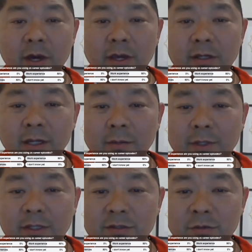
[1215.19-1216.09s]
to hire
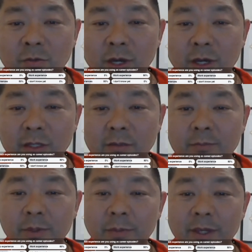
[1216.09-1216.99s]
companies to
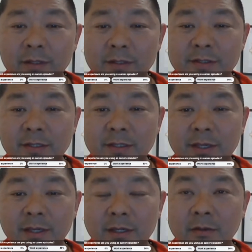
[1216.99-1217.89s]
write and prepare the
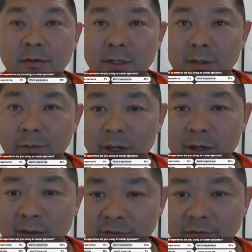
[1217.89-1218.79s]
CDR on their
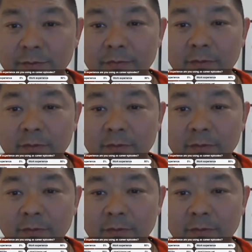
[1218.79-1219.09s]
behalf,